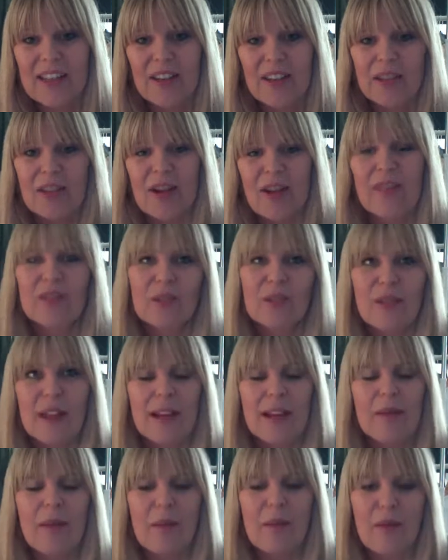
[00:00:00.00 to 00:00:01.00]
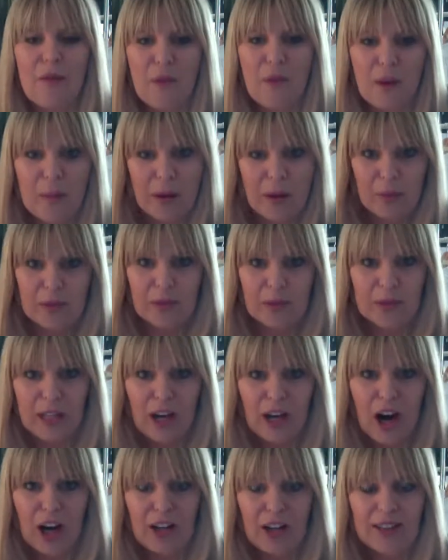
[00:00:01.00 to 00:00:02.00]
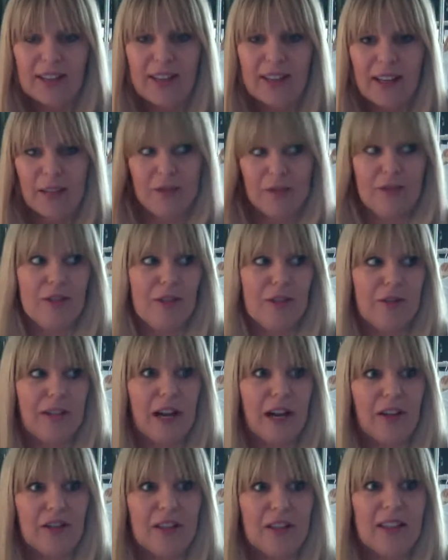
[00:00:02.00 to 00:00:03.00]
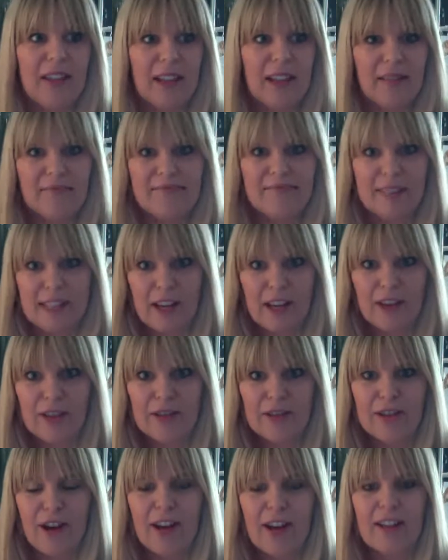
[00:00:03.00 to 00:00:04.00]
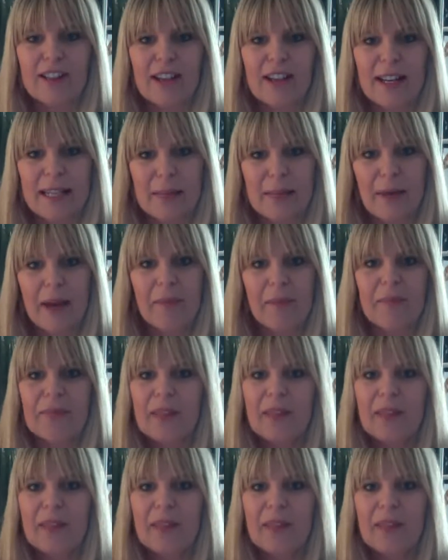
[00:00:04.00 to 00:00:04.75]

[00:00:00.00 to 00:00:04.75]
So I've sold on eBay before, but it was only cars. I used to actually like sell used cars on eBay.